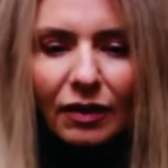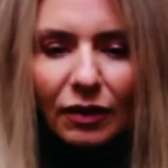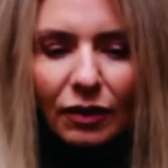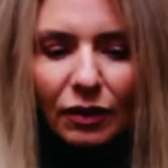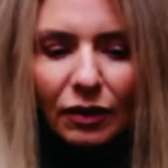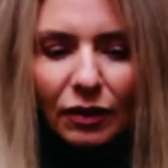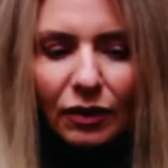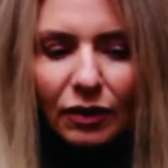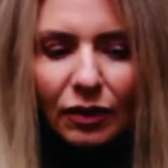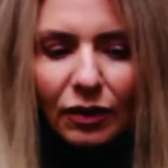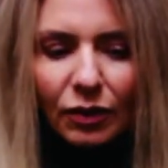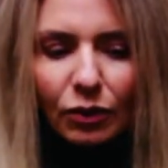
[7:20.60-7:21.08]

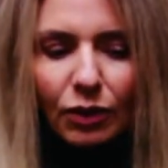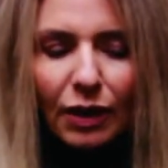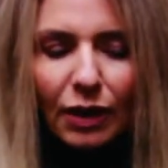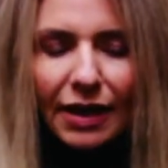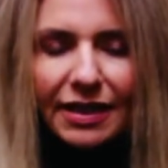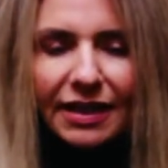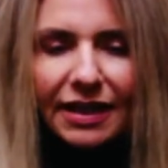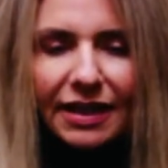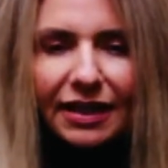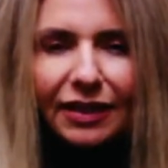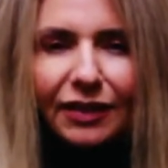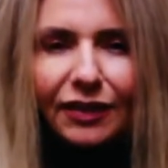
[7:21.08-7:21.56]

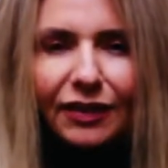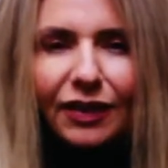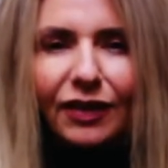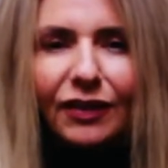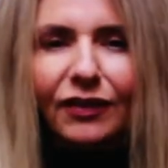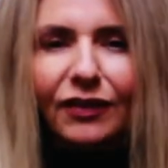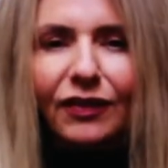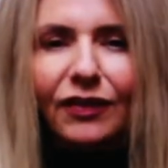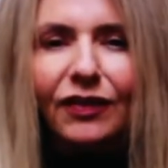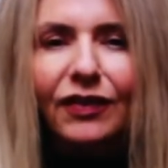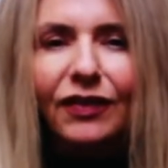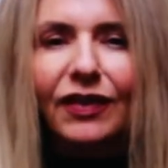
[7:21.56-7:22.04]
Already you
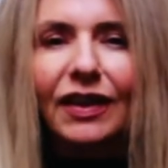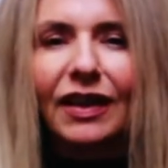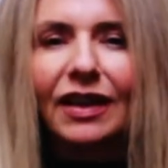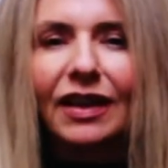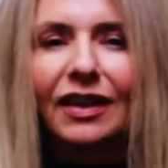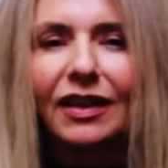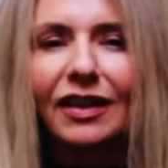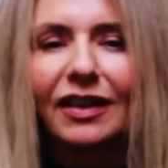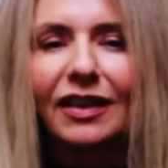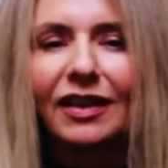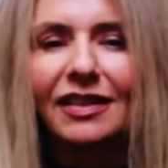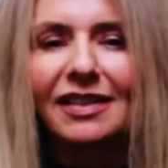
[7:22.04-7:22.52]
can
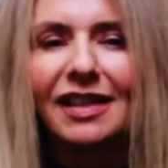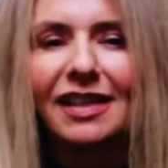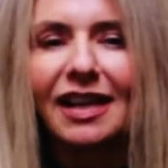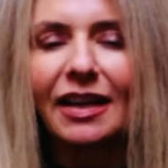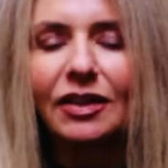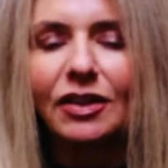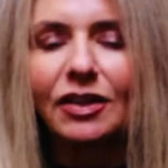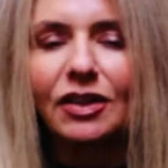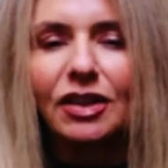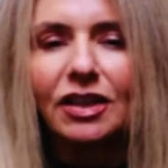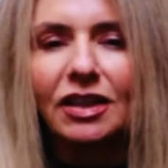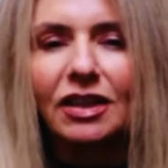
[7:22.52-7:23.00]
feel the
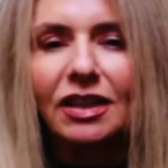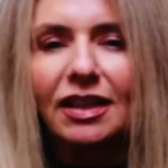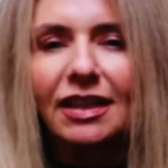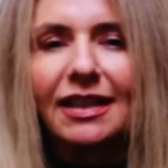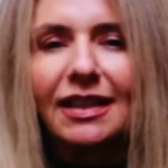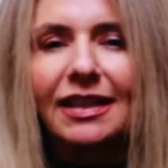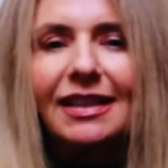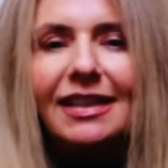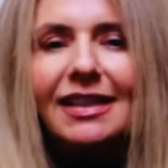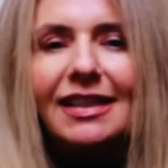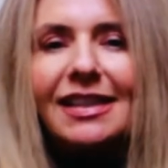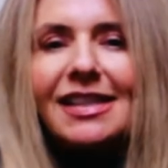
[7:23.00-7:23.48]
tension
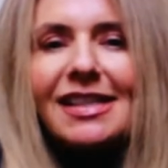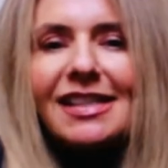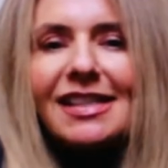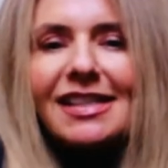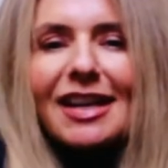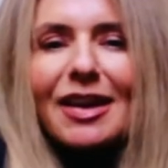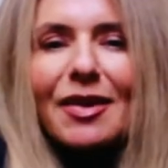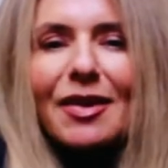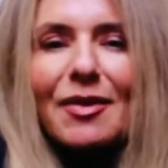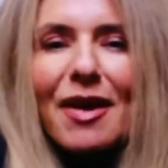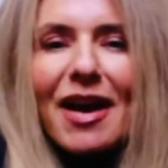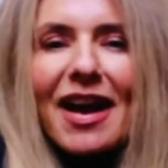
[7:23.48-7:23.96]

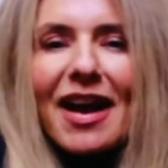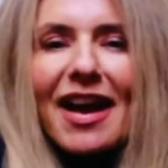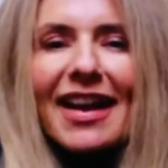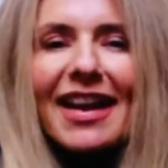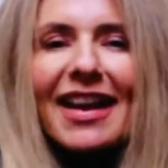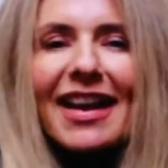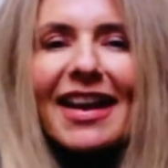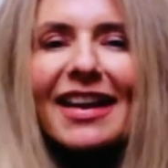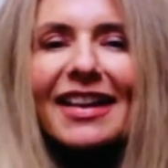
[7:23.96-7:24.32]
easing away.